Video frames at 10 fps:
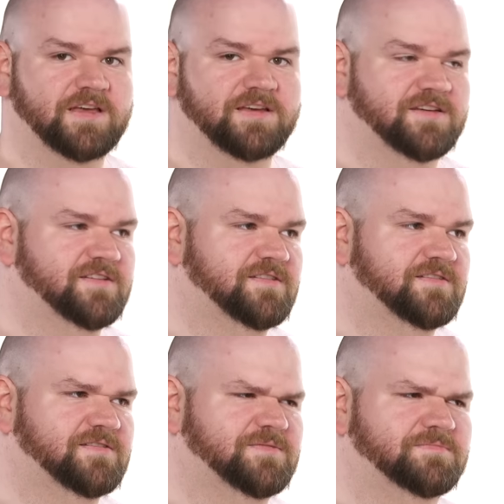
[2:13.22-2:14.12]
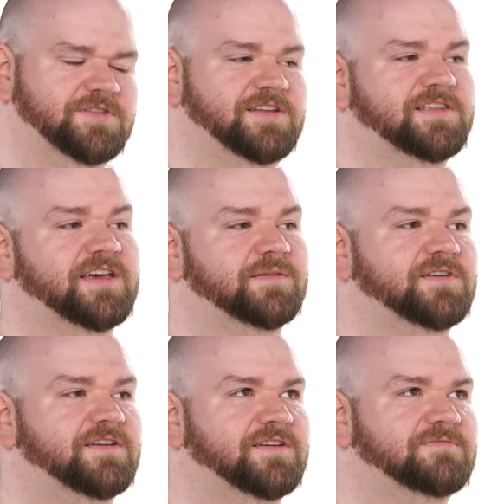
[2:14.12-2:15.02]
Uh, completely
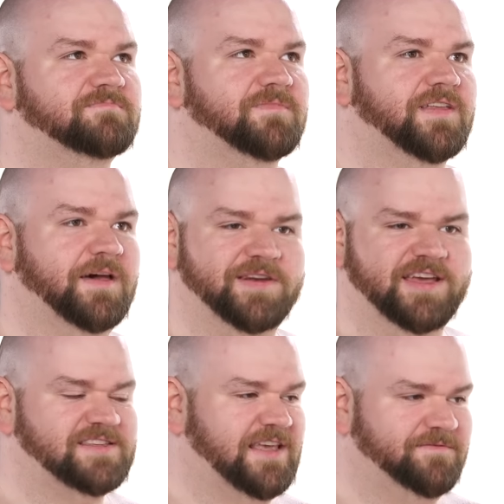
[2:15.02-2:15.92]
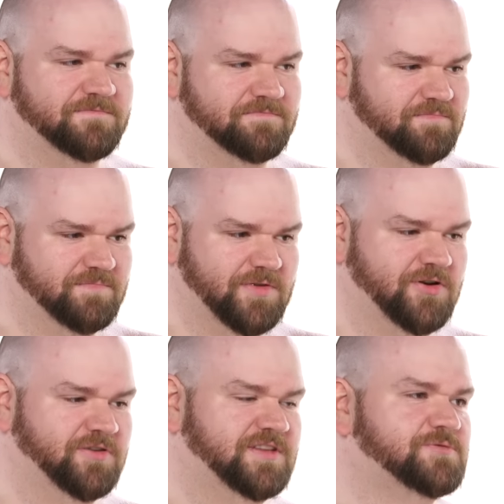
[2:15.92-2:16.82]
happy. I, I've been asked, I've
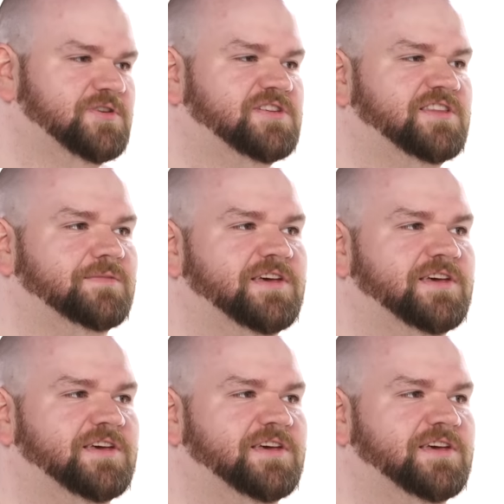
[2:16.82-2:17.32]
heard this question in the